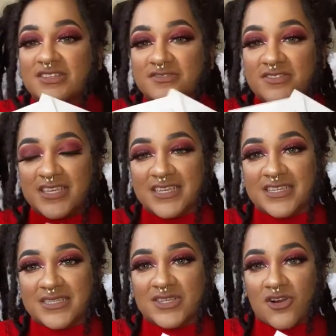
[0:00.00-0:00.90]
of
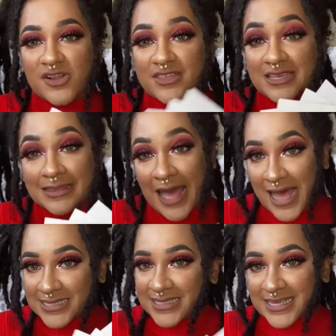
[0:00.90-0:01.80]
these are the
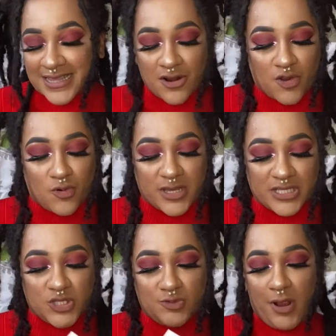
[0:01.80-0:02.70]
last thing that are going
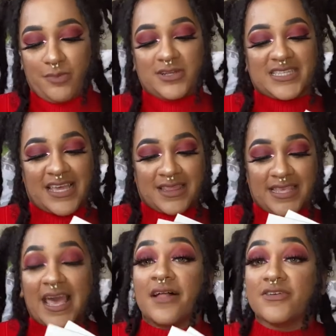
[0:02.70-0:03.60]
to represent the
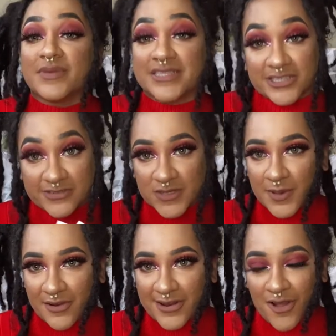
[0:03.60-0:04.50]
elements of
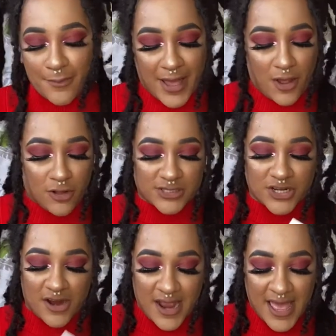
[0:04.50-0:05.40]
spirit on my
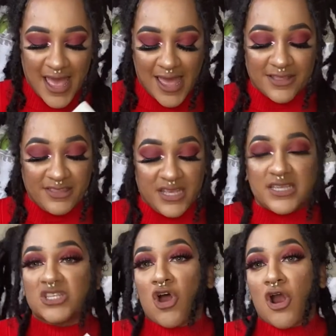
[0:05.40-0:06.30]
altar. And these
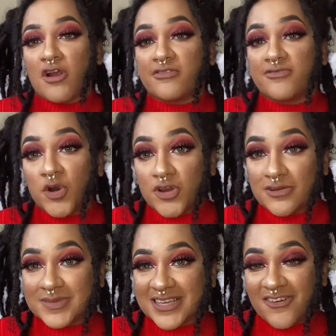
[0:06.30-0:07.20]
are
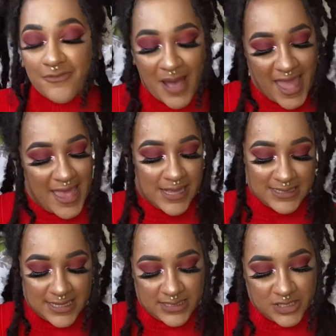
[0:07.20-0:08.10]
photos of my
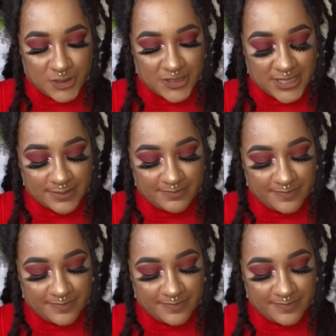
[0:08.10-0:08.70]
ancestors.